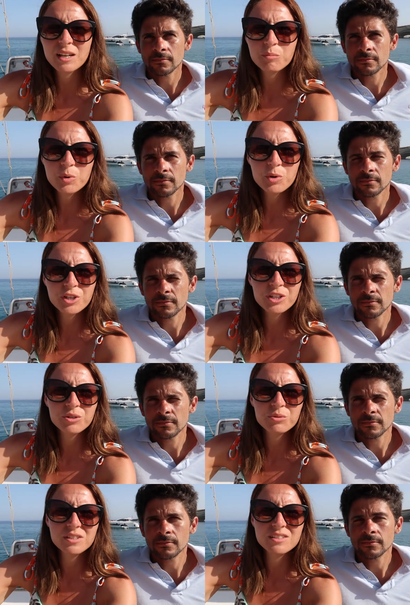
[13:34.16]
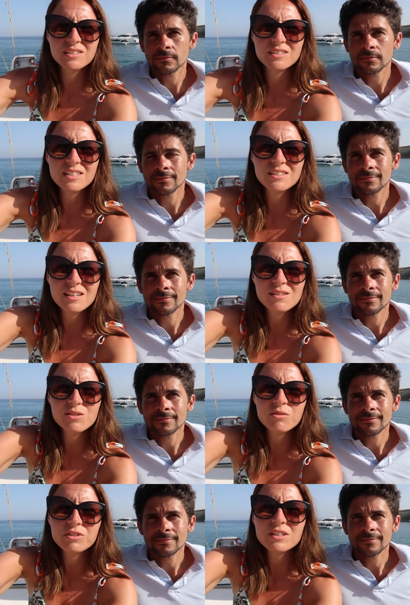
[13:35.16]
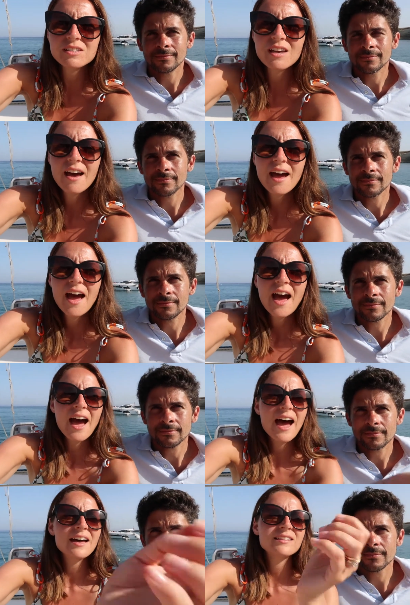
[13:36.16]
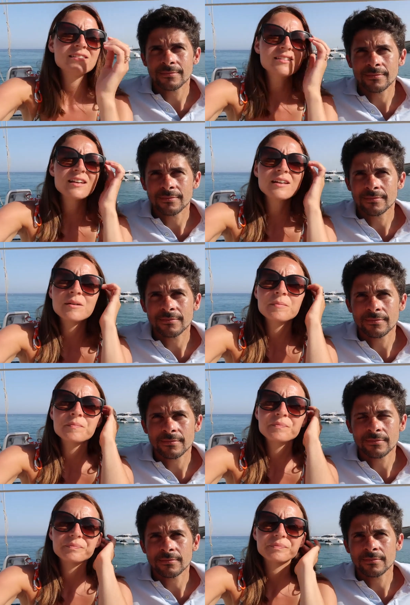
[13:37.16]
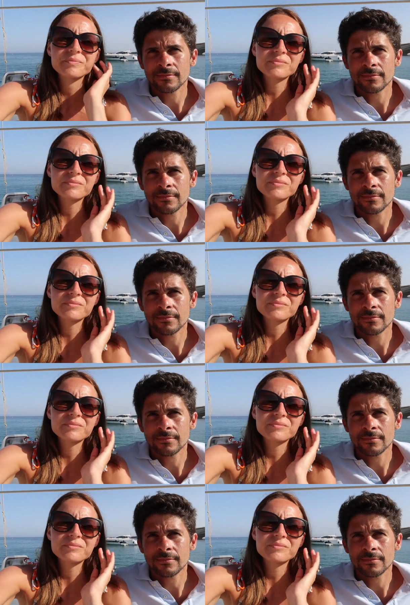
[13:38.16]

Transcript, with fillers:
Speaker 1: like boring you with the details of it. And um,